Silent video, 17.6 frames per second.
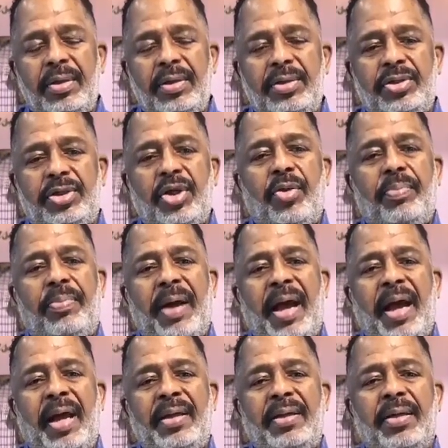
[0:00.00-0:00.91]
Joe
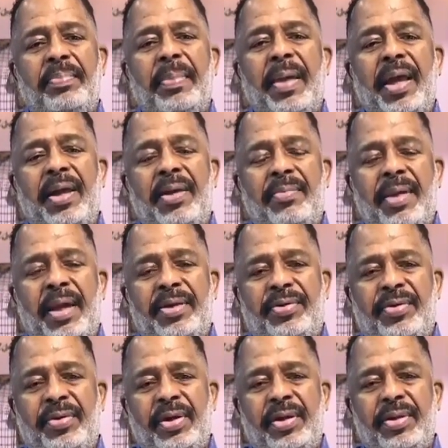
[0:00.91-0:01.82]
Biden, the man of my
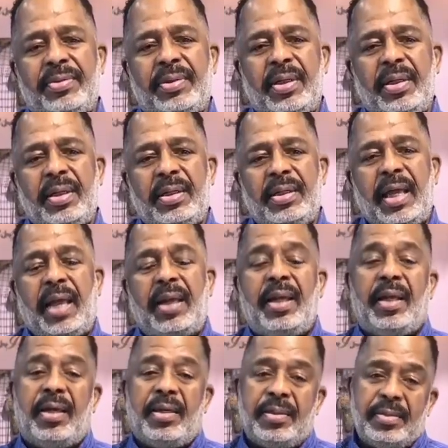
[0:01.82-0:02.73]
dreams." Now
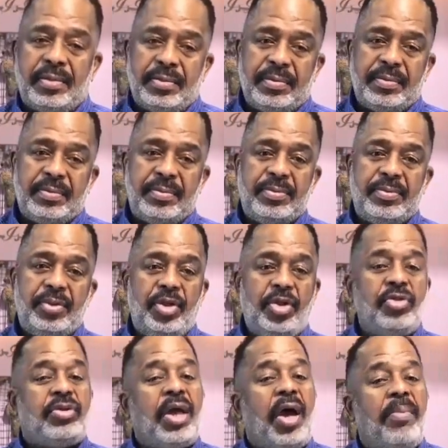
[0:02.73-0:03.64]
look,
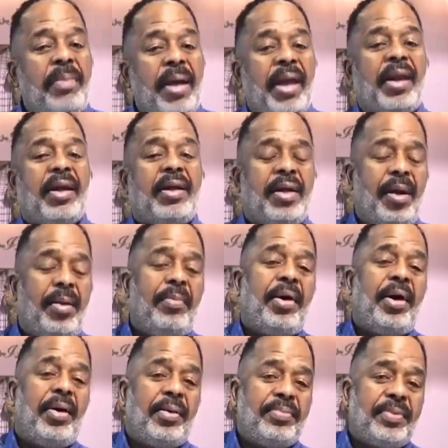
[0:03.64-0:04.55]
you talking about a come
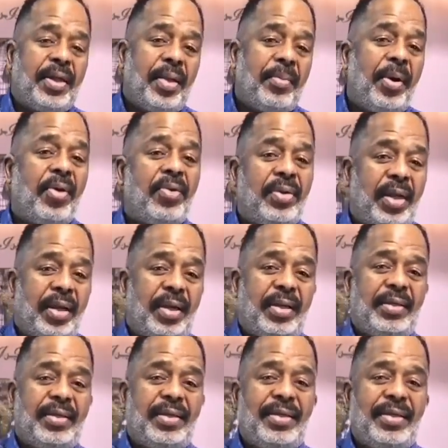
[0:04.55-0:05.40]
up. Come on now.